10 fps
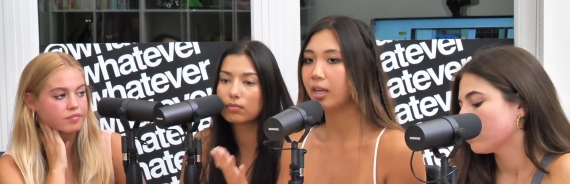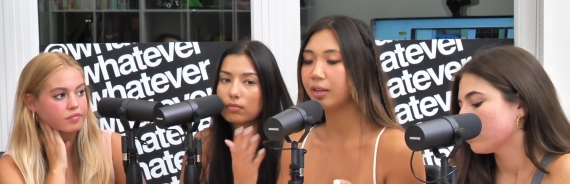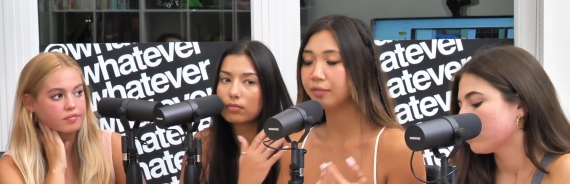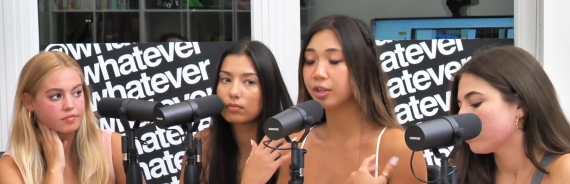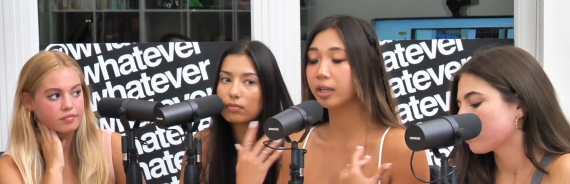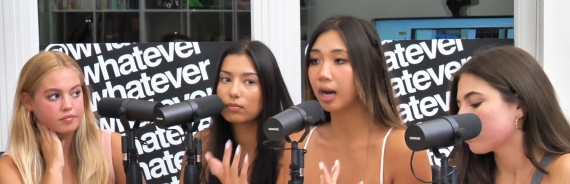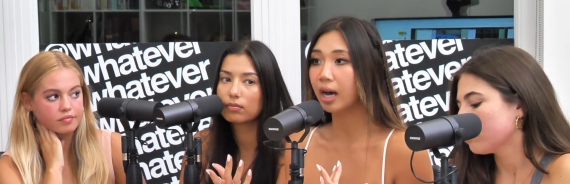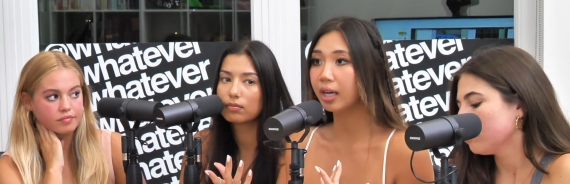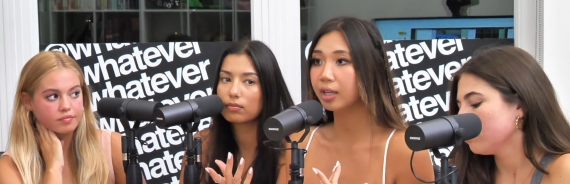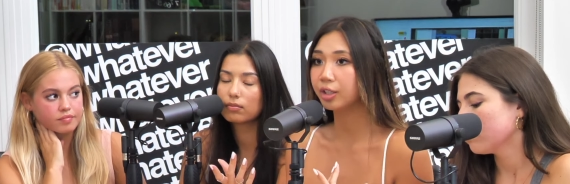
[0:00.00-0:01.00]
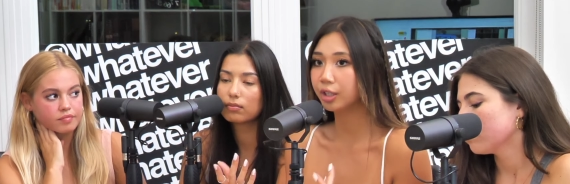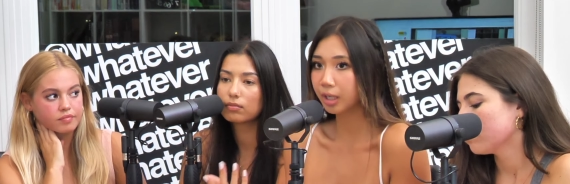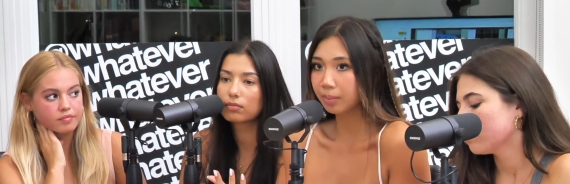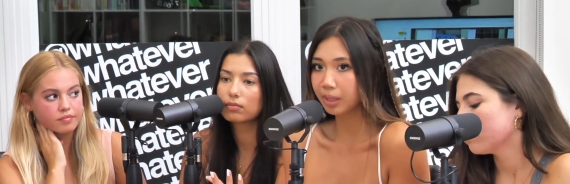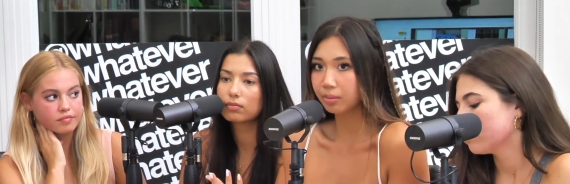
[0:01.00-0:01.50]
Speaker 1: and if you're a guy, you're
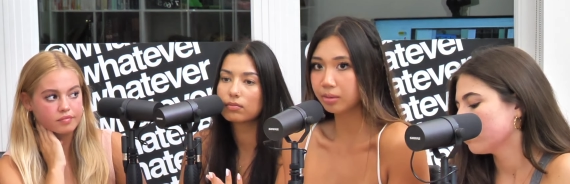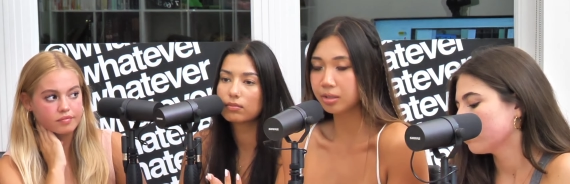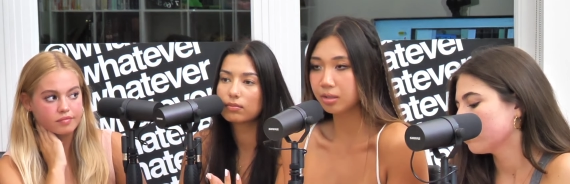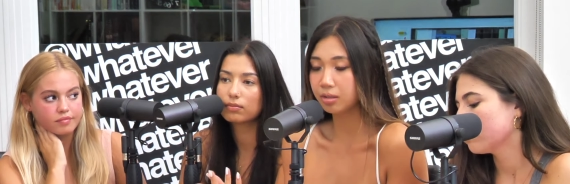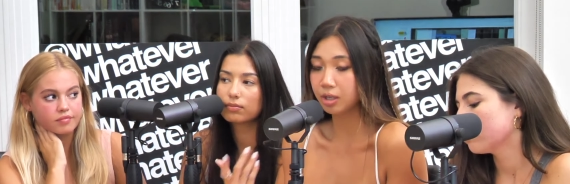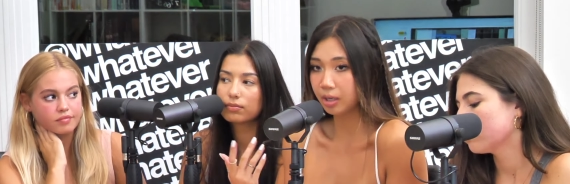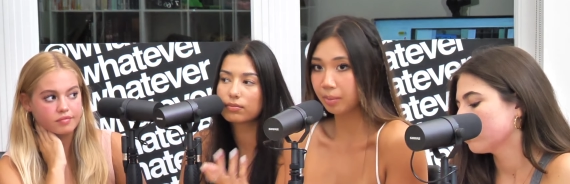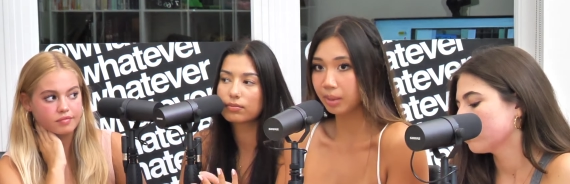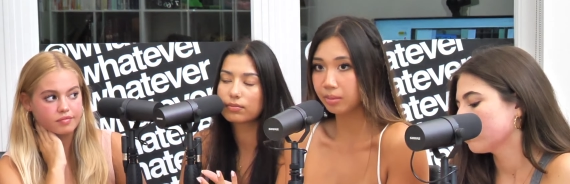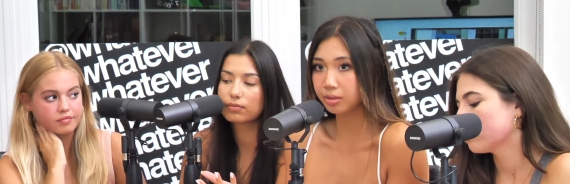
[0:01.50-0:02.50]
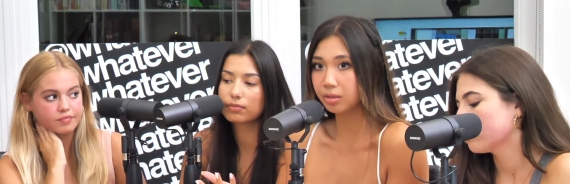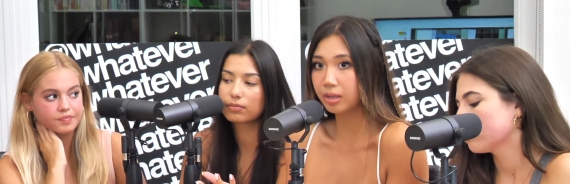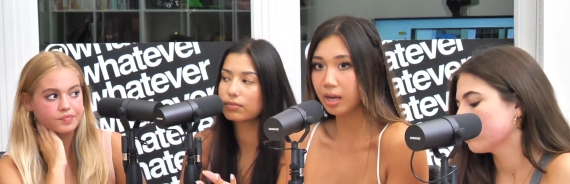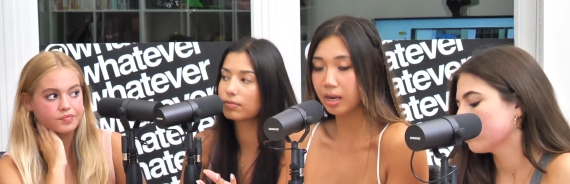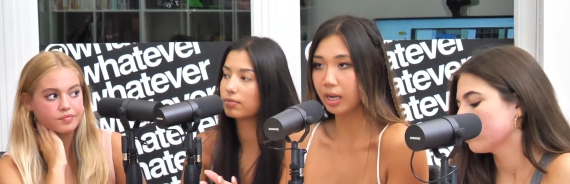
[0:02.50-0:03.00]
gonna be able to you're gonna be able to do
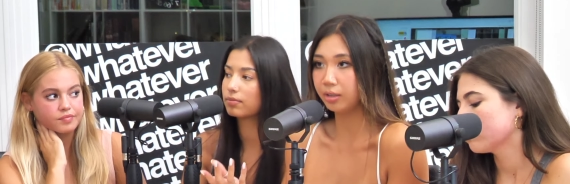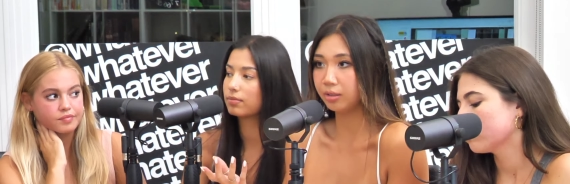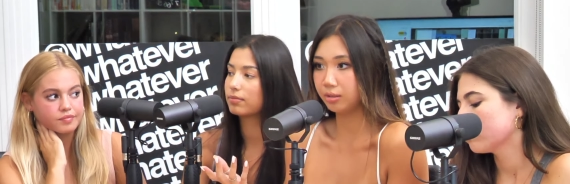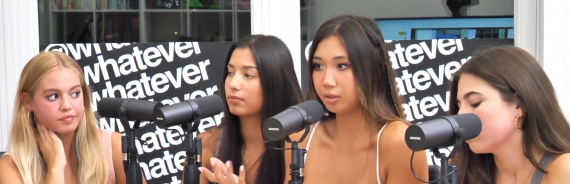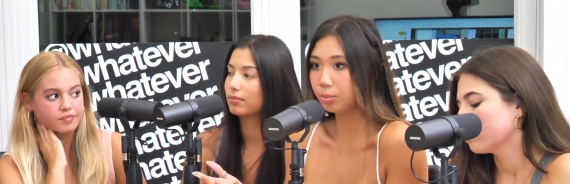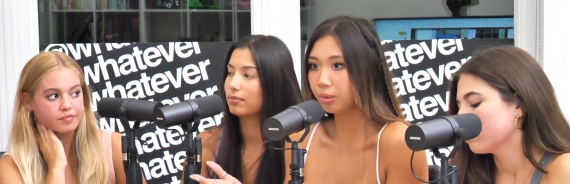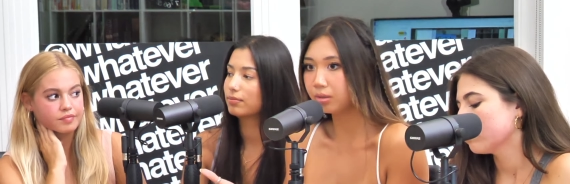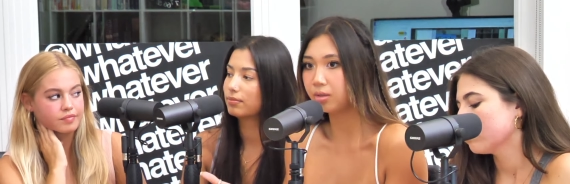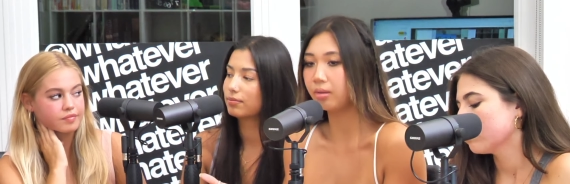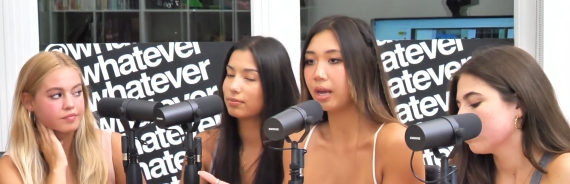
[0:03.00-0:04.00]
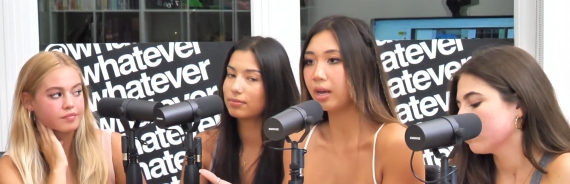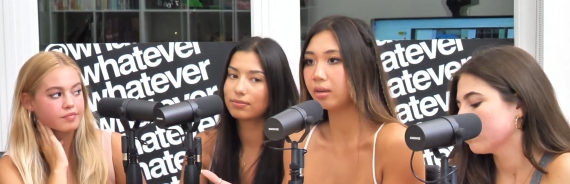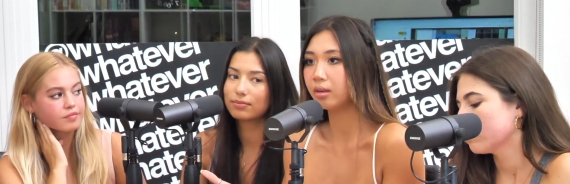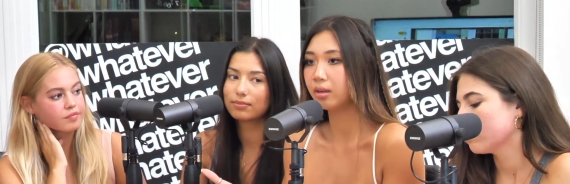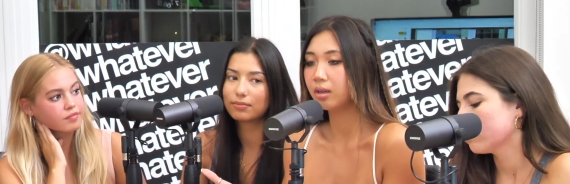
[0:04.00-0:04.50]
that, and you will do that.
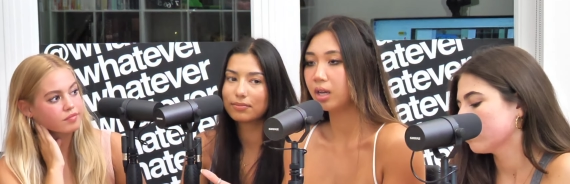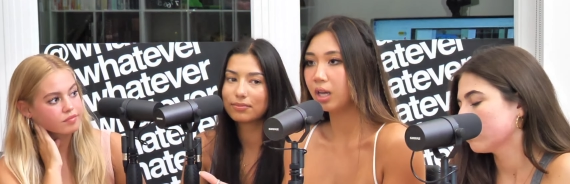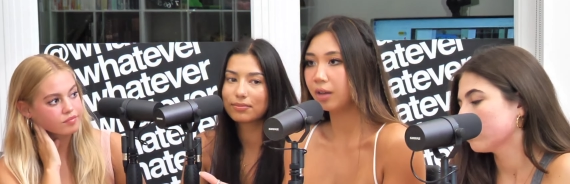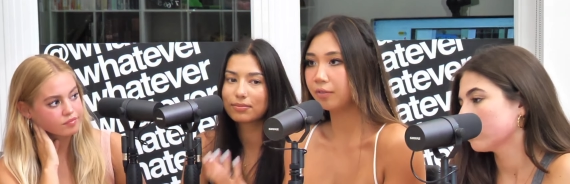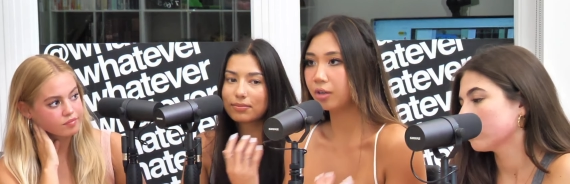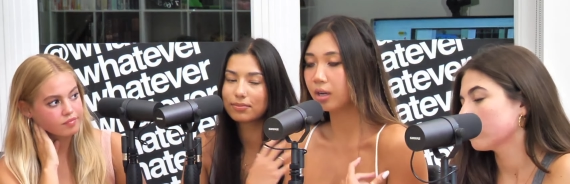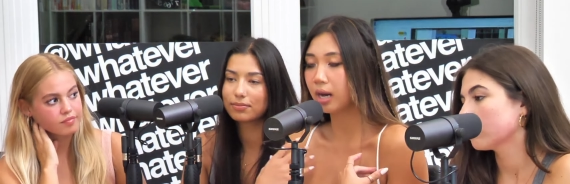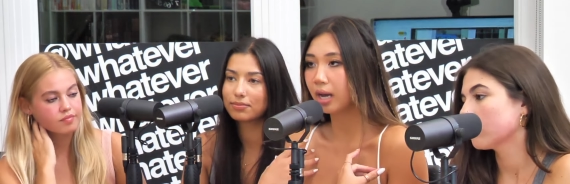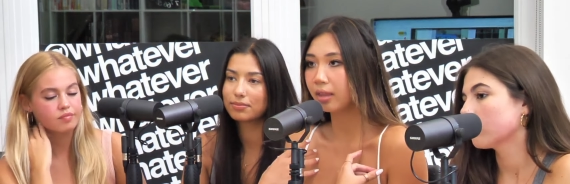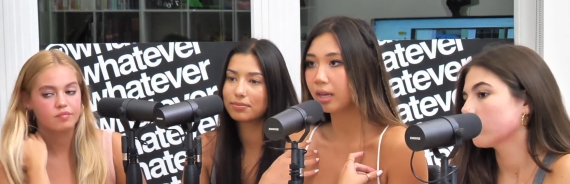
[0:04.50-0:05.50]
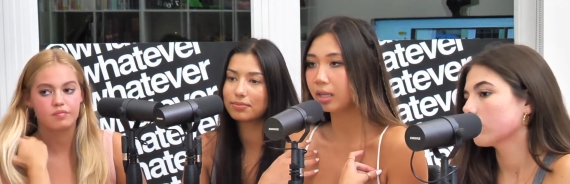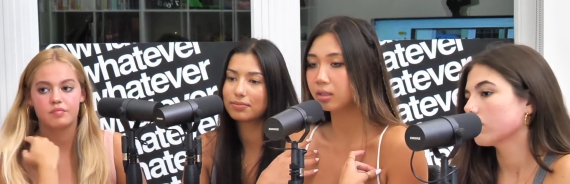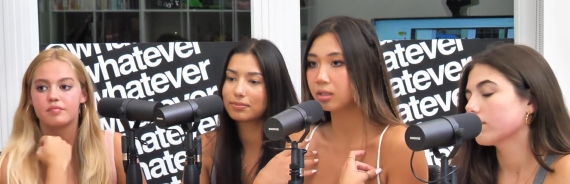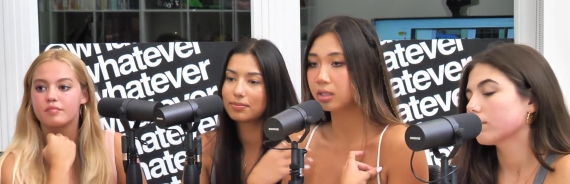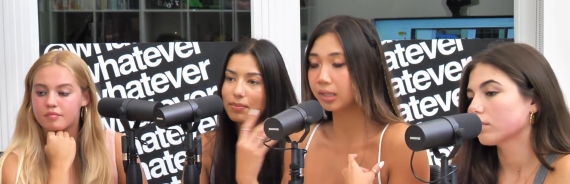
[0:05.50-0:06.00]
If you're a guy
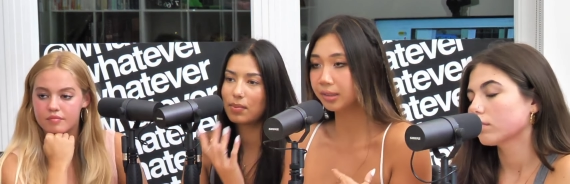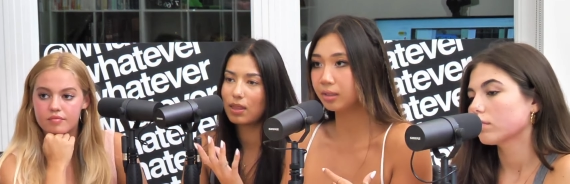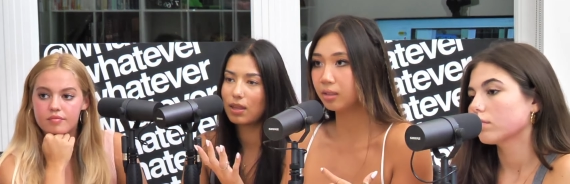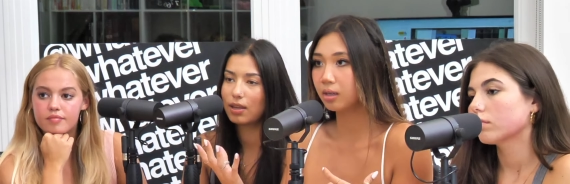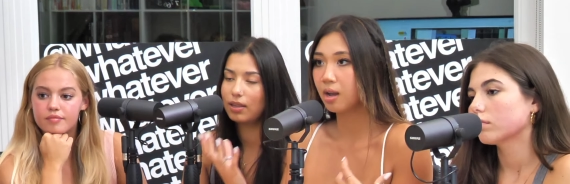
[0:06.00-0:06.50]
that doesn't